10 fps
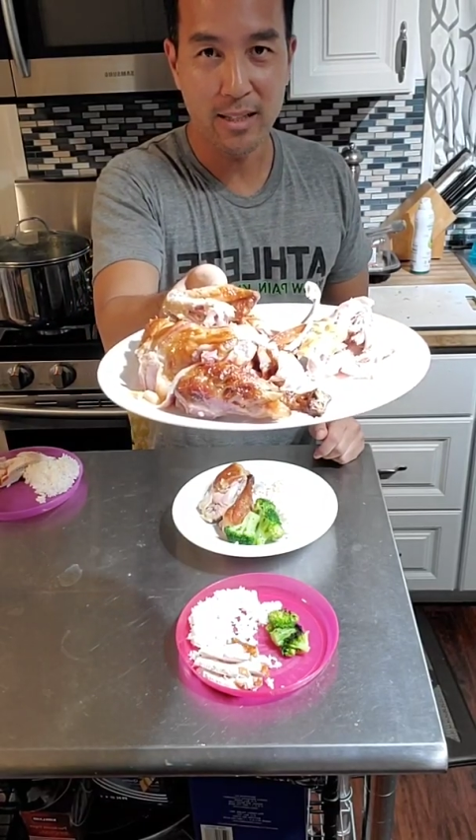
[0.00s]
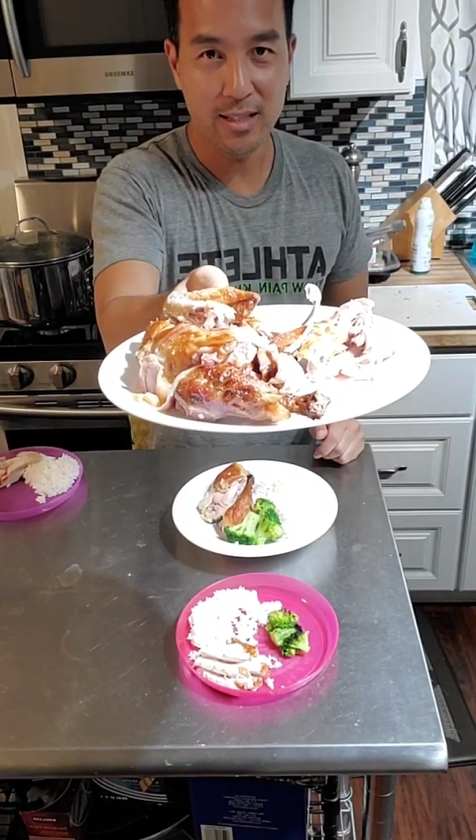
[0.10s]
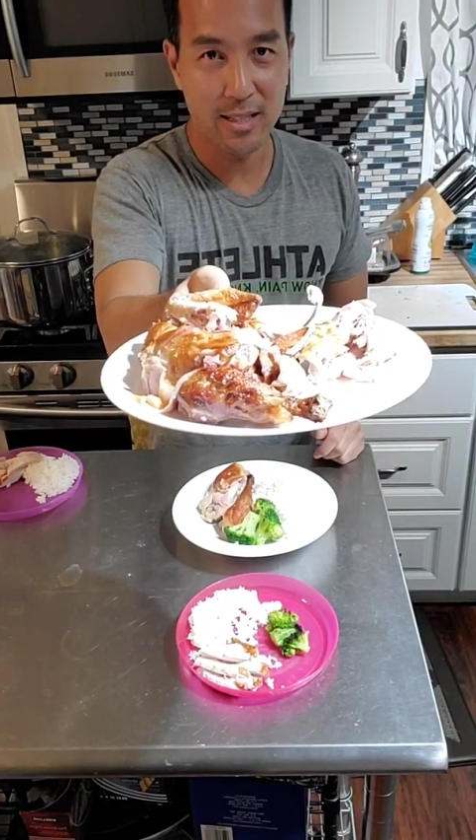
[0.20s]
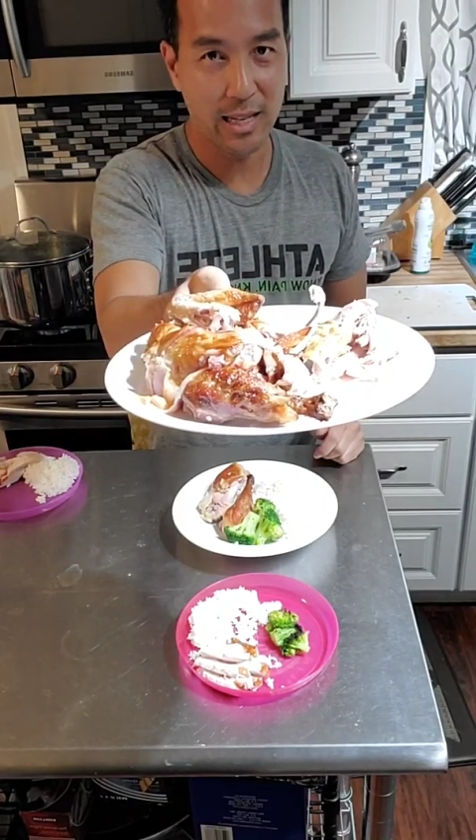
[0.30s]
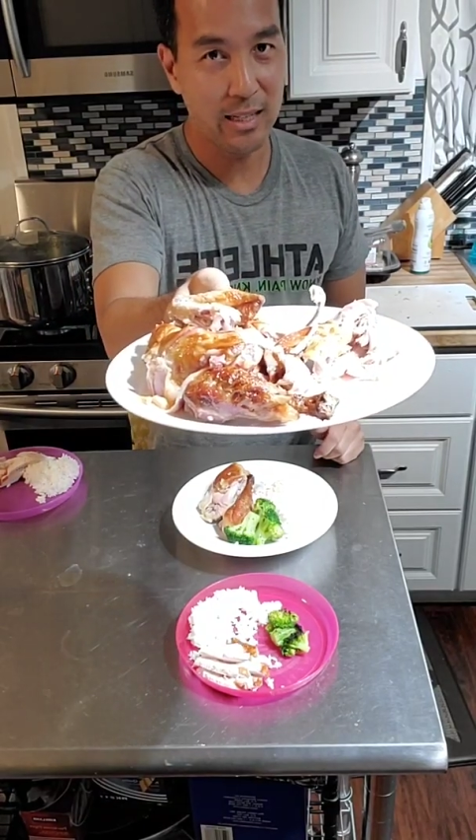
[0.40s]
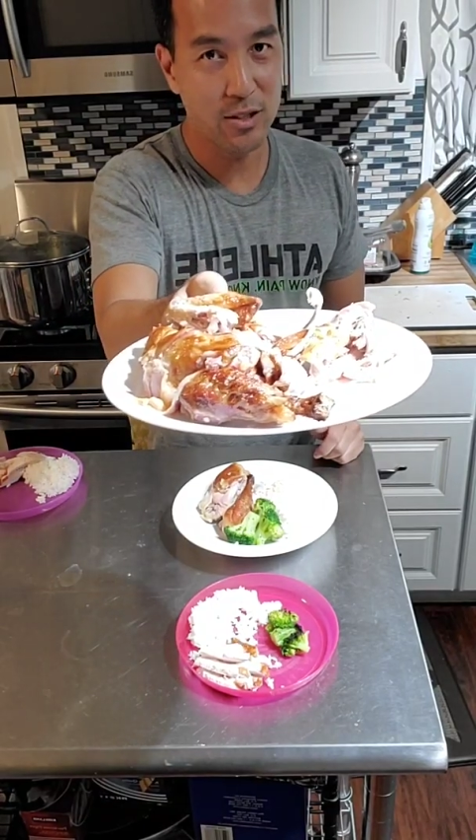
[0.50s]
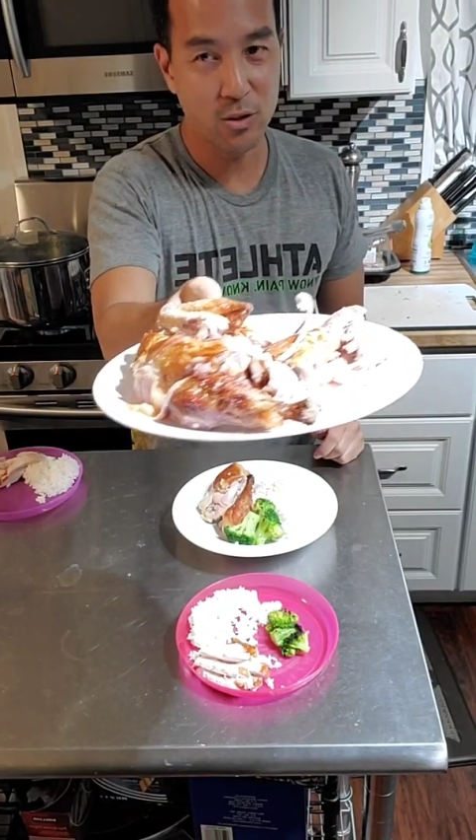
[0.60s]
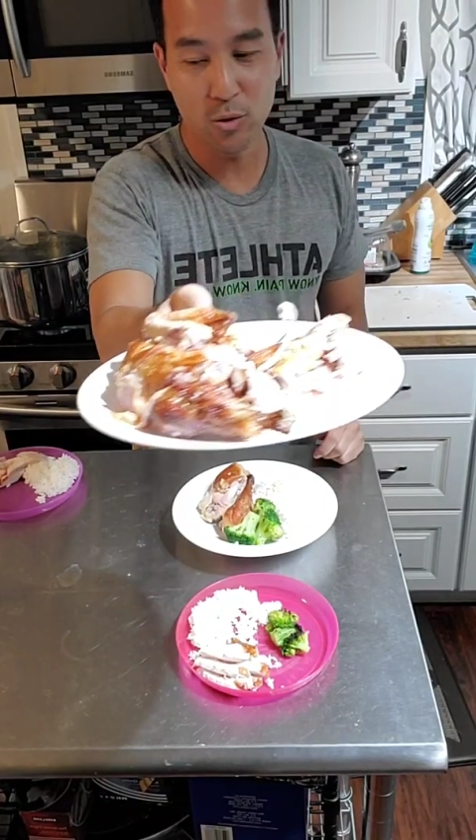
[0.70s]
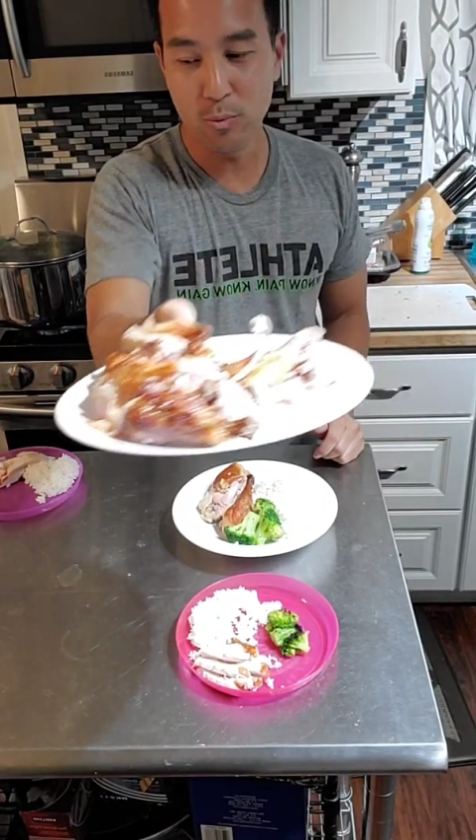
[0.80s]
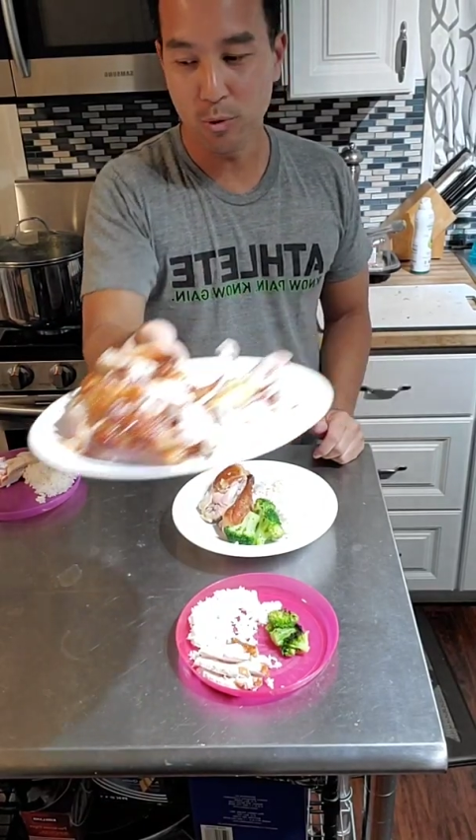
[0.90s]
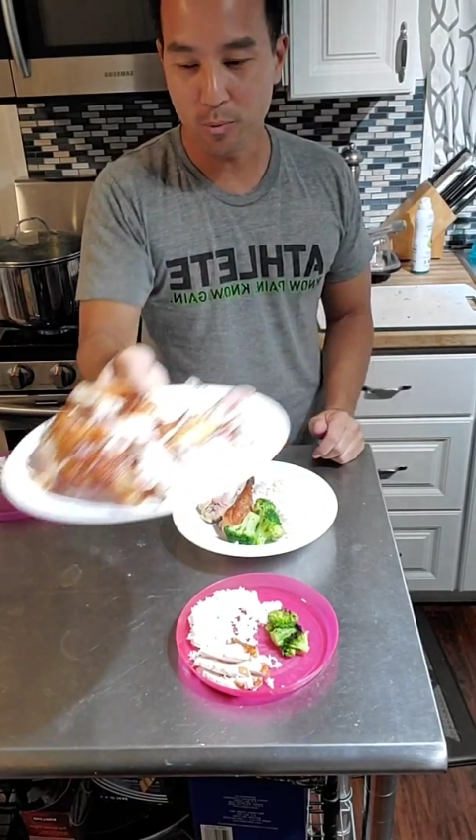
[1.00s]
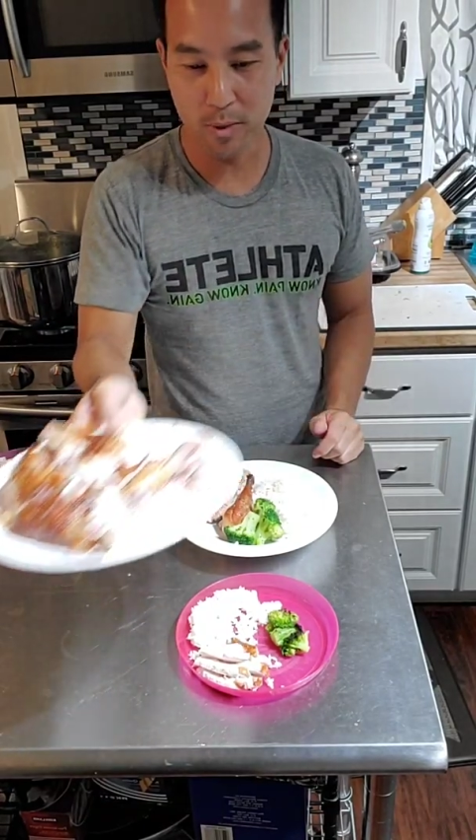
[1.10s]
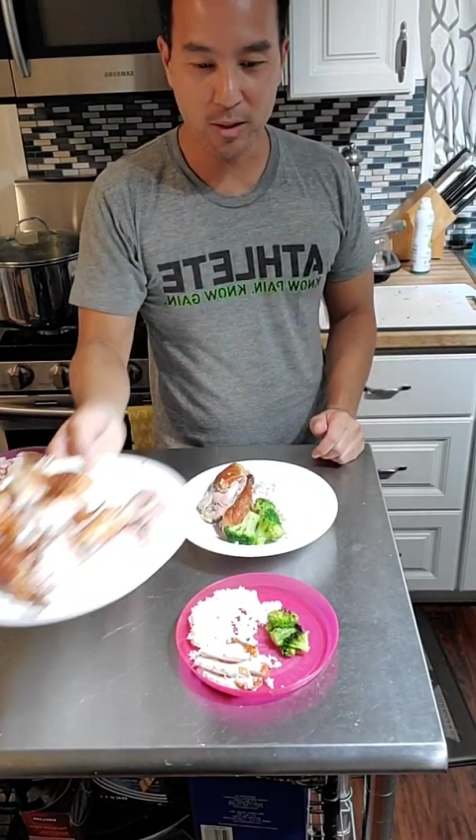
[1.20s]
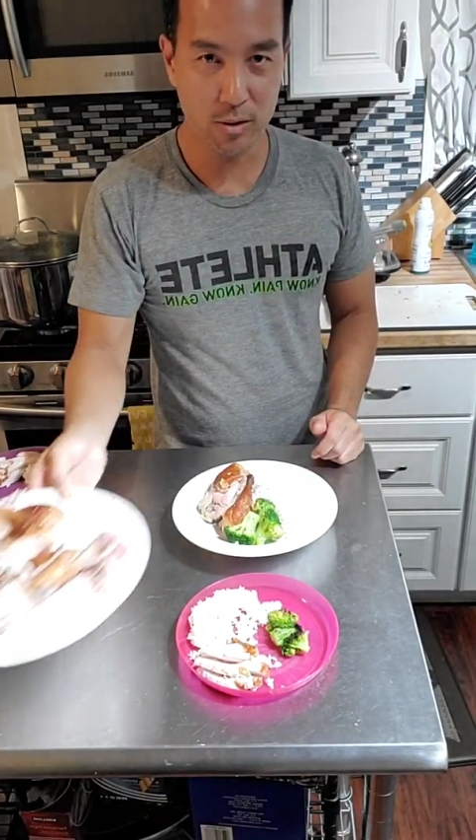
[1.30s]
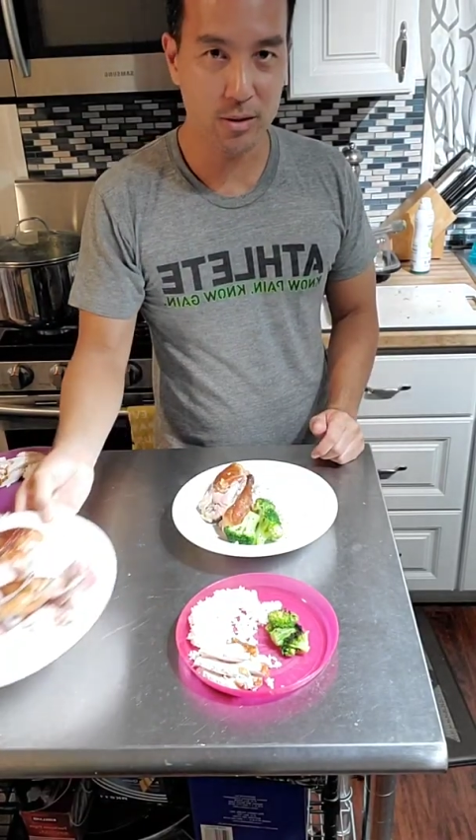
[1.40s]
This is at least 2 more
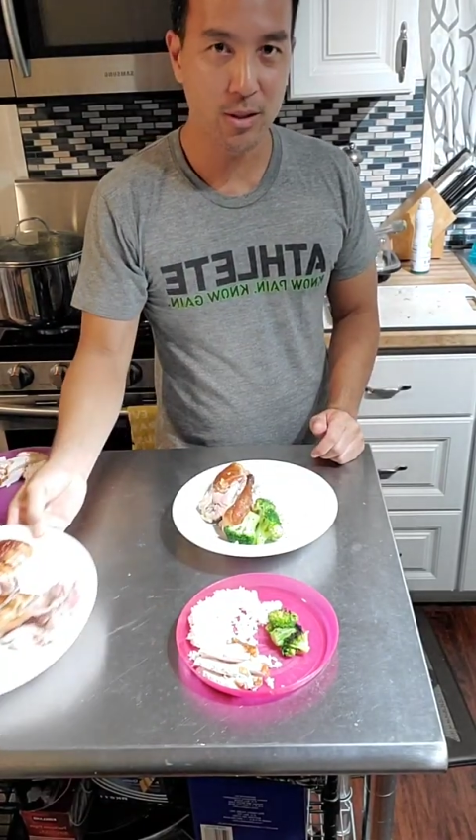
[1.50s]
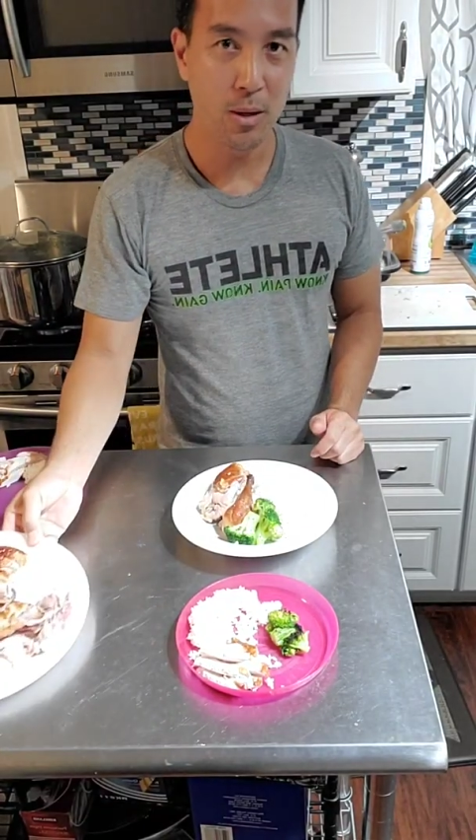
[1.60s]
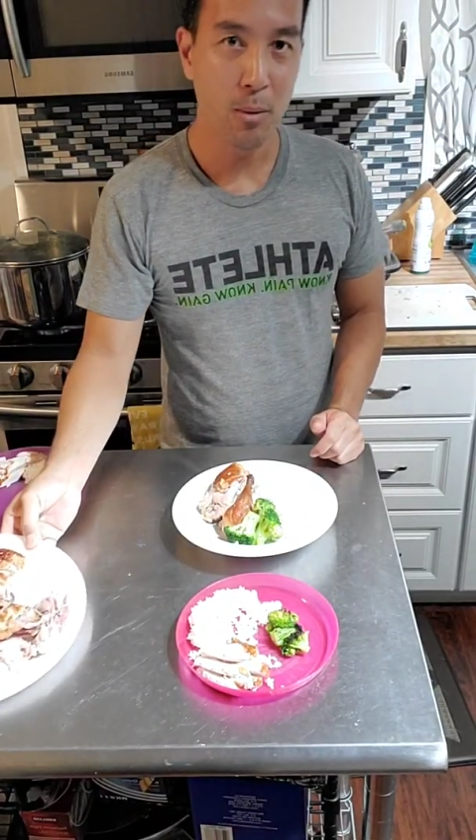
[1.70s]
meals,